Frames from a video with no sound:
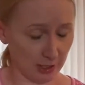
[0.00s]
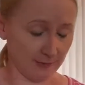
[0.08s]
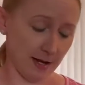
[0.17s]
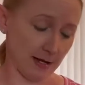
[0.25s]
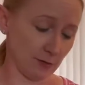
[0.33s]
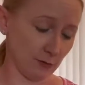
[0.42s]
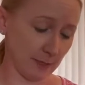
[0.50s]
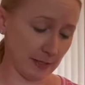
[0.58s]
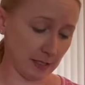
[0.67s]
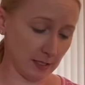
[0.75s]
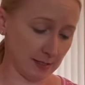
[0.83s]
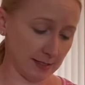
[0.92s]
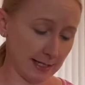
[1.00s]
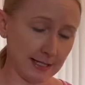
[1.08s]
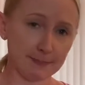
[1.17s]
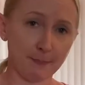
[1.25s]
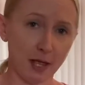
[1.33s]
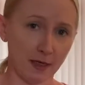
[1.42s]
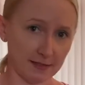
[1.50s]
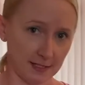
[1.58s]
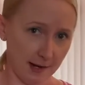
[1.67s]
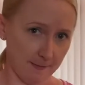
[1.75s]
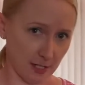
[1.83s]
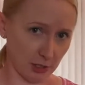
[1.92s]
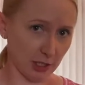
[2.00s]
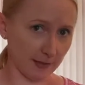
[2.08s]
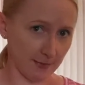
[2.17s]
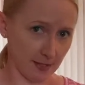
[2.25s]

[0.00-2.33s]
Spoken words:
mail because it's birthday magic mail.